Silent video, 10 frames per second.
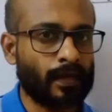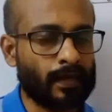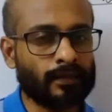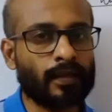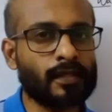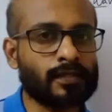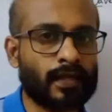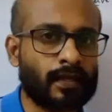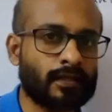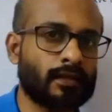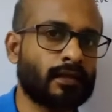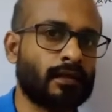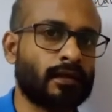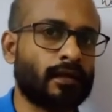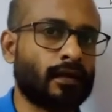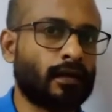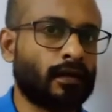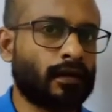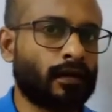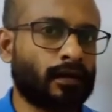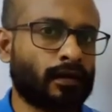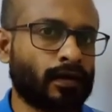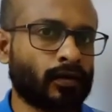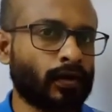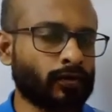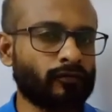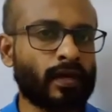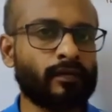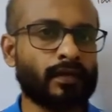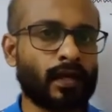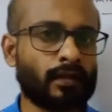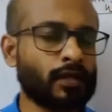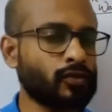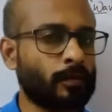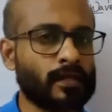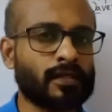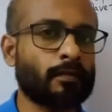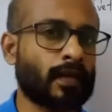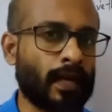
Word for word: And third is that uh, according to wave theory, there should be some